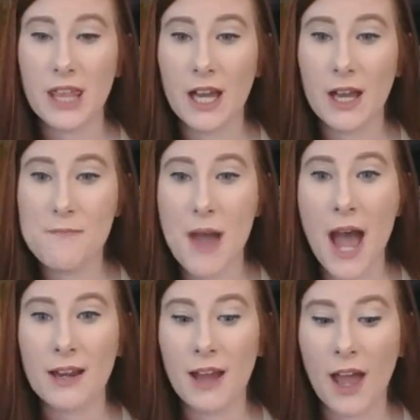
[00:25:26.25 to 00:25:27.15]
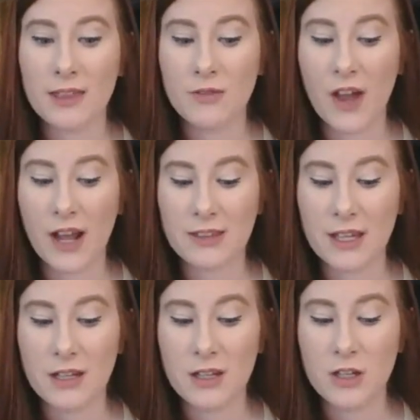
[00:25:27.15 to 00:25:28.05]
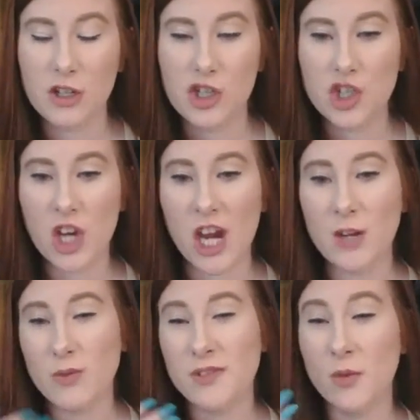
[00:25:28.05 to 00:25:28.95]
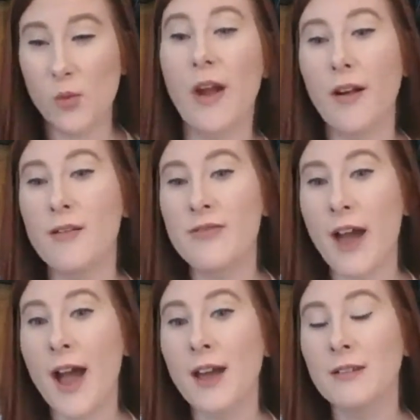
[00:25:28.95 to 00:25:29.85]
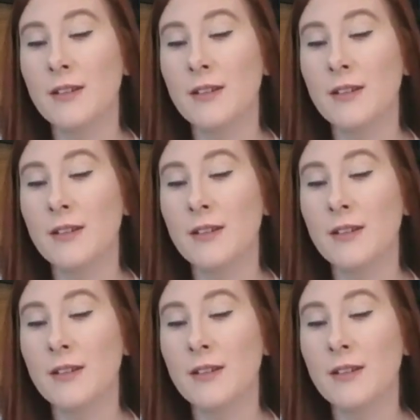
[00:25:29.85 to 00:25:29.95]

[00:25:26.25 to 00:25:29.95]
I'm mad at the fact that Shane was aware of that.